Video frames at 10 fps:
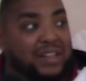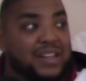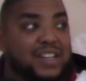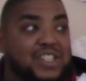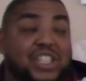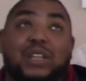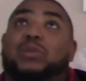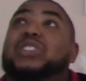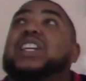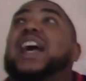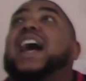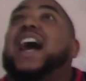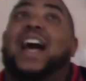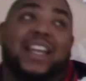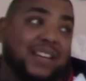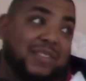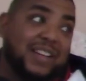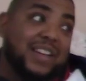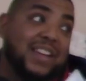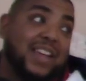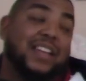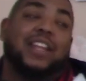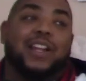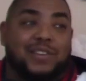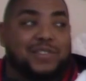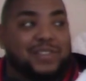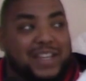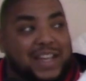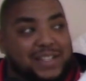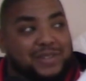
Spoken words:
She was hollering. I thought I was going to die too.